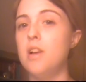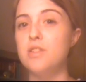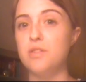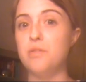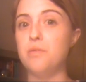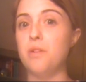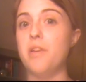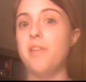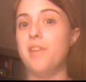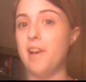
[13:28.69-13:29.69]
So
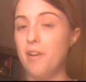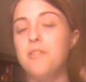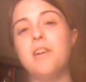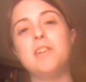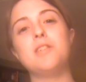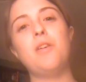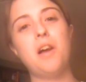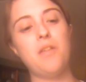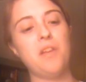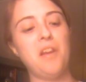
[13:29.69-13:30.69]
now you guys all
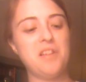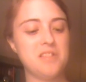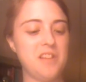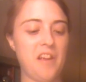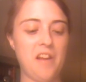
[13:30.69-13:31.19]
have a nice day,